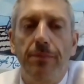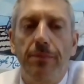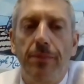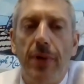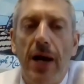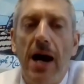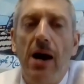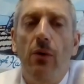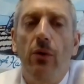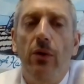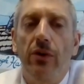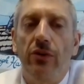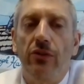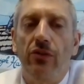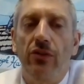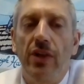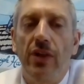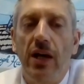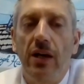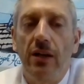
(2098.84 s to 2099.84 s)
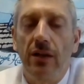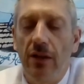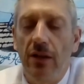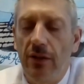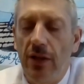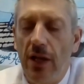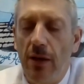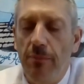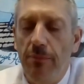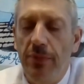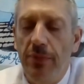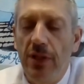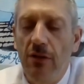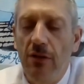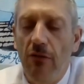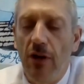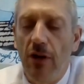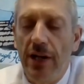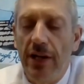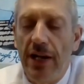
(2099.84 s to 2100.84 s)
powers that be
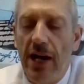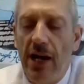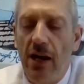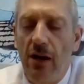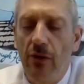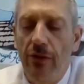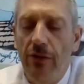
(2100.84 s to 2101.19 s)
right now,